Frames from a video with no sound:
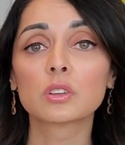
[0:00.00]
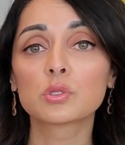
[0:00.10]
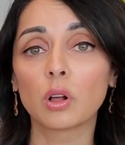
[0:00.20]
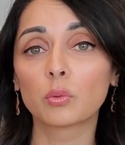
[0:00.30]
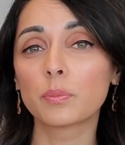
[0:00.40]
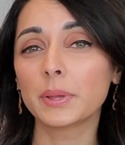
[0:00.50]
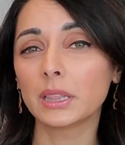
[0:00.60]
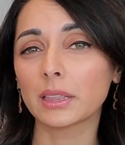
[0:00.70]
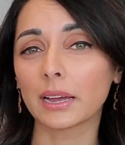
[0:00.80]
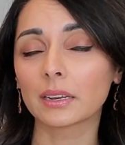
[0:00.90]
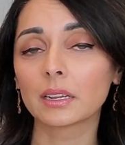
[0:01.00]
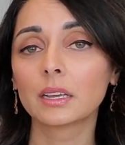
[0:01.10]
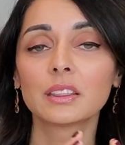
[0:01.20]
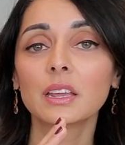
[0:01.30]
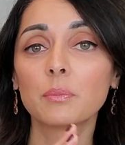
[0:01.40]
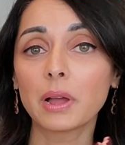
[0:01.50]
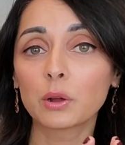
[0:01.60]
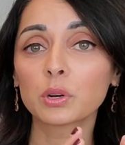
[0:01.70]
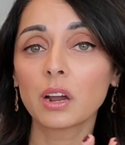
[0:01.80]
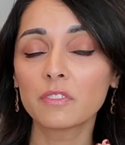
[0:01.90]
So I'll repeat that. The
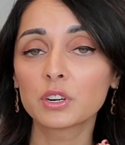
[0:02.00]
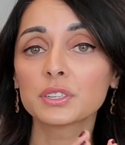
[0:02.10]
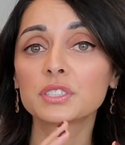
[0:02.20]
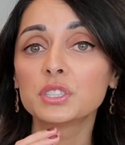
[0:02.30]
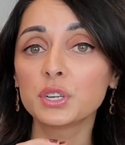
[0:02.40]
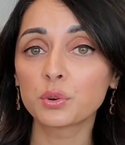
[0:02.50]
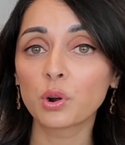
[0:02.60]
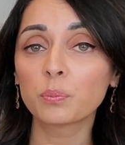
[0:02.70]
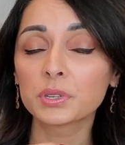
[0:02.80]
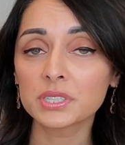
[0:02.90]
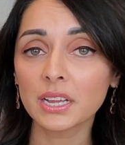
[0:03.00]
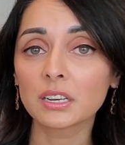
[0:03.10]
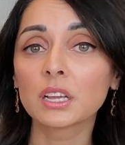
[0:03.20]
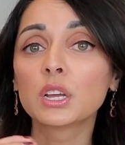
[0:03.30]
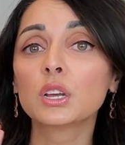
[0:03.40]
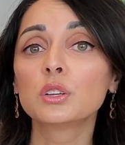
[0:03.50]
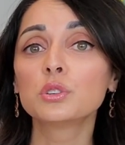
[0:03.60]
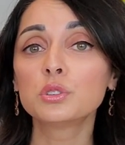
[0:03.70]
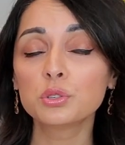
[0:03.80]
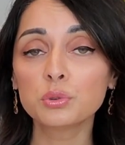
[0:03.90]
amount covered is 0%
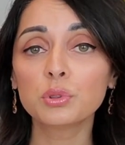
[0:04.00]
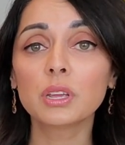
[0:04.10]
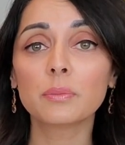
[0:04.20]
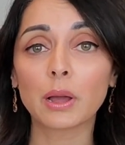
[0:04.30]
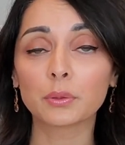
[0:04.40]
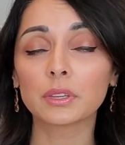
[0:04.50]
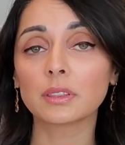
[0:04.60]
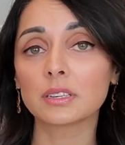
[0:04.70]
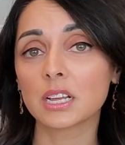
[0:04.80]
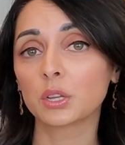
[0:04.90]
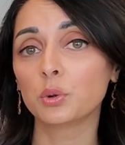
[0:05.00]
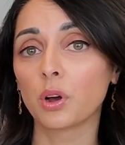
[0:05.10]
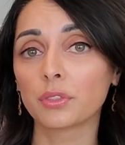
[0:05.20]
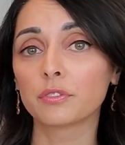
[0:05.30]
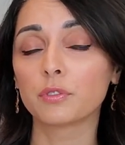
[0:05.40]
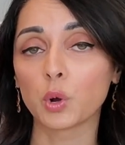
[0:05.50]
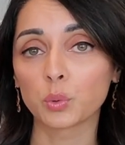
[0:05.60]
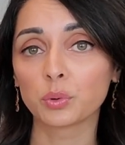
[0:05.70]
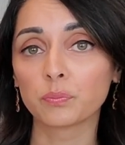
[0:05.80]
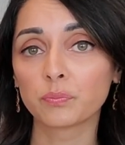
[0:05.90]
to the amount that they tell you on the
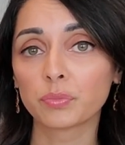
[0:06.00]
phone.